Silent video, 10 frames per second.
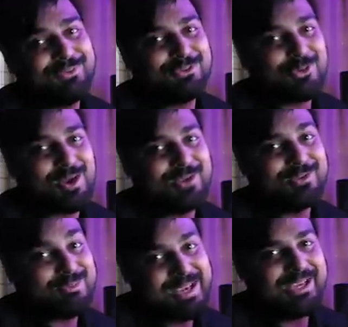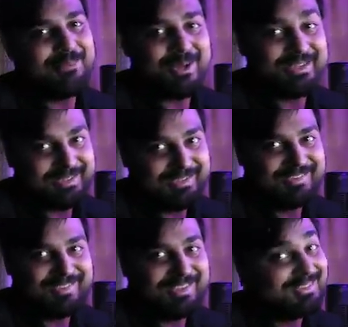such way as making money
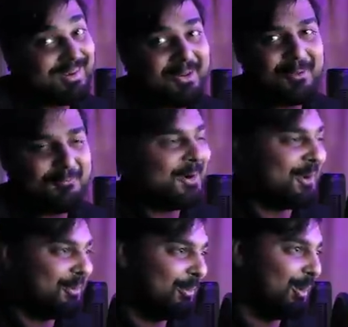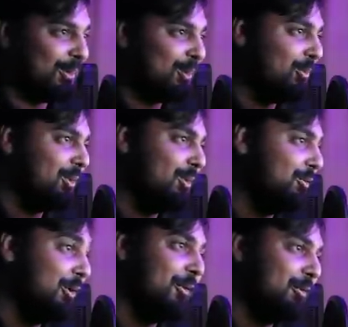easy. It's hard fucking work. Don't don't
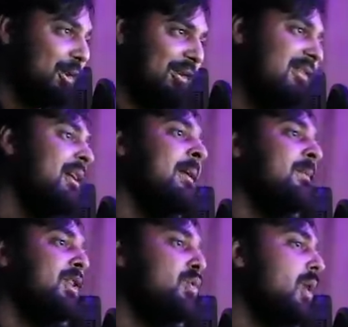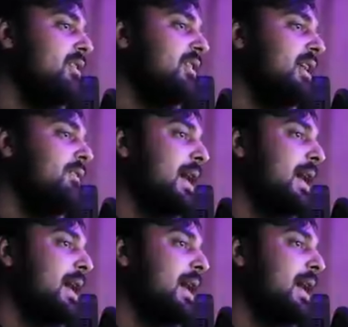fall for this. You want to love